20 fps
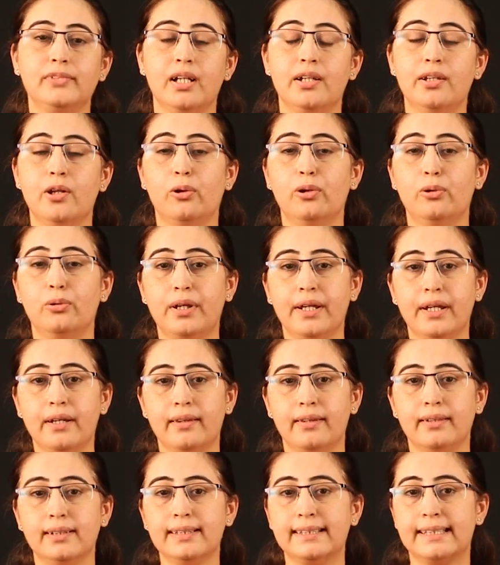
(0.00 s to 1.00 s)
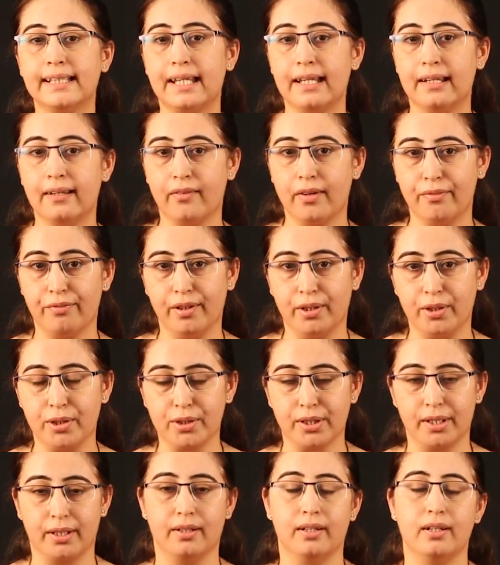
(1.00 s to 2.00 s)
Now look at the secondary
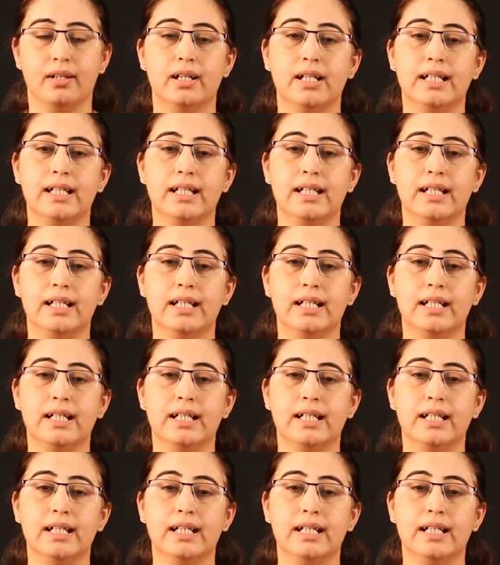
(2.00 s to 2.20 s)
function.